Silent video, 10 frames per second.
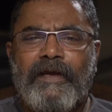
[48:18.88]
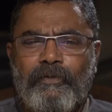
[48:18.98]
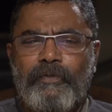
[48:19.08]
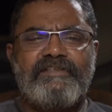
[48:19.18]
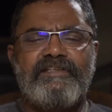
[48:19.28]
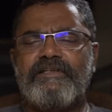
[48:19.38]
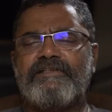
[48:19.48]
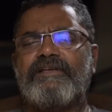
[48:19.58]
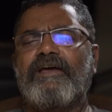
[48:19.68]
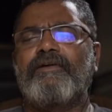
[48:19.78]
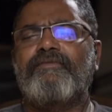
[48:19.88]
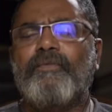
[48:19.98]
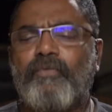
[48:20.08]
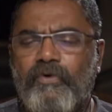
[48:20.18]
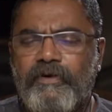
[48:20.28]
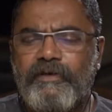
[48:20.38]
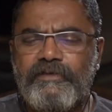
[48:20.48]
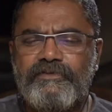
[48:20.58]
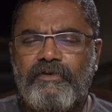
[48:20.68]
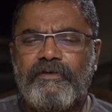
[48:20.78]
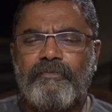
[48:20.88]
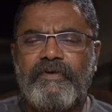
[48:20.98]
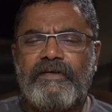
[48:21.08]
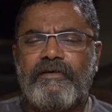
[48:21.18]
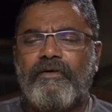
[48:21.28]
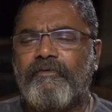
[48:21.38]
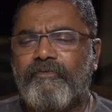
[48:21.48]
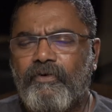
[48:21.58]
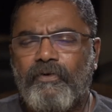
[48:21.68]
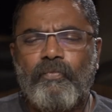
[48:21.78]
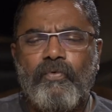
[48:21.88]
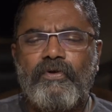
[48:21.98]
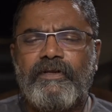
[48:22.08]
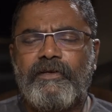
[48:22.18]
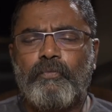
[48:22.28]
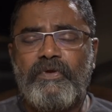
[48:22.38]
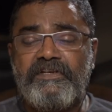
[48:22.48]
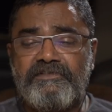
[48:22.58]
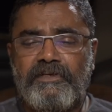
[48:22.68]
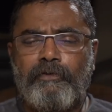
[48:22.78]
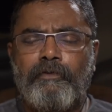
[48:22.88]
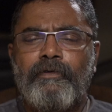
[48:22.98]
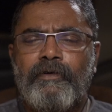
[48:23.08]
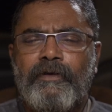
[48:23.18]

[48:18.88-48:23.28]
I always think the sign of a warrior is not a war that he wins, you know.